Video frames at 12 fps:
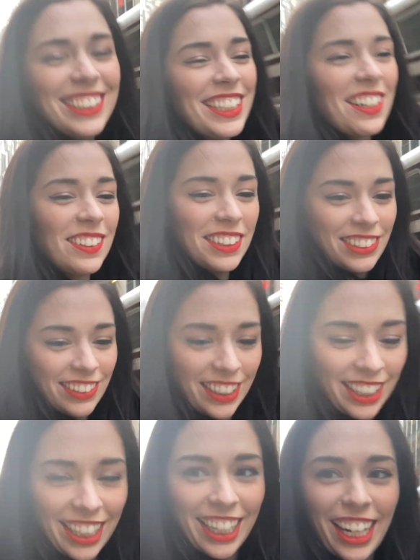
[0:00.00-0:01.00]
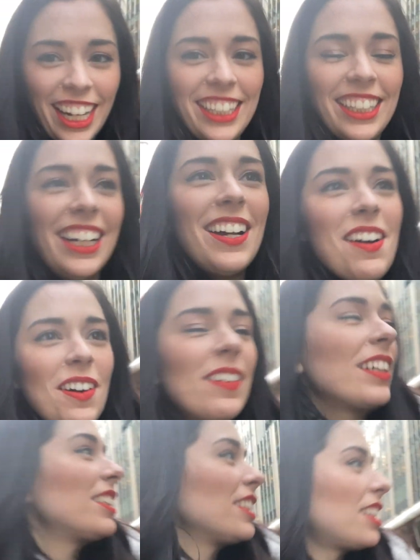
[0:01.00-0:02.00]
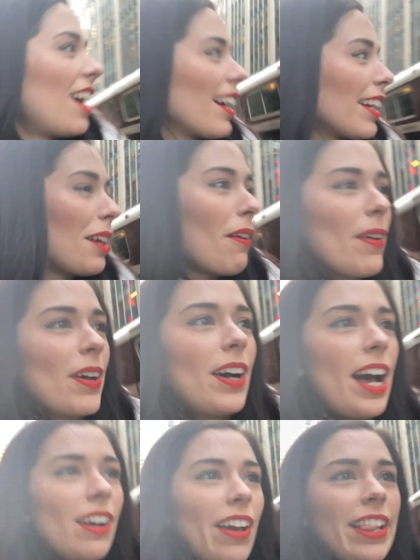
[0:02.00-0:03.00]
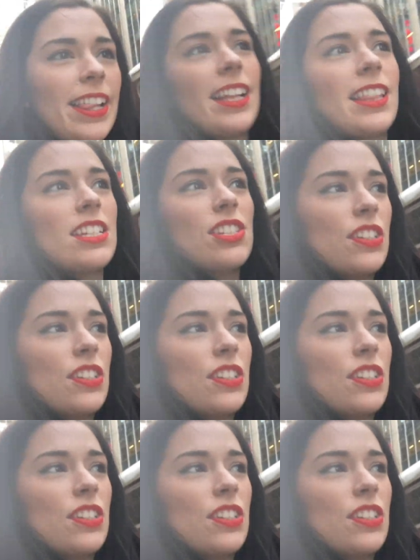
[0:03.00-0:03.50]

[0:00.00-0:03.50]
show was really good. We are just talking about how I think this